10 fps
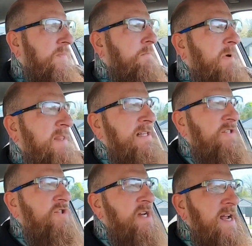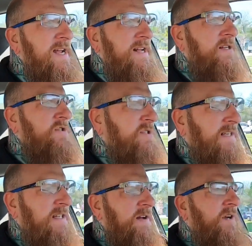But that's changed
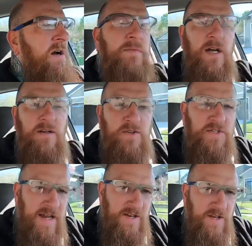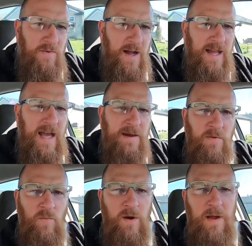as I've come to understand who I am
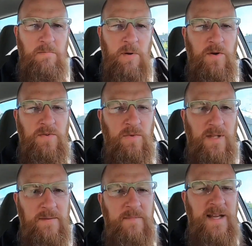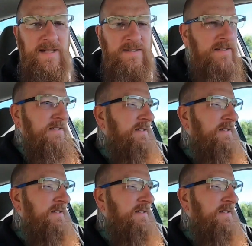and what my birth really means.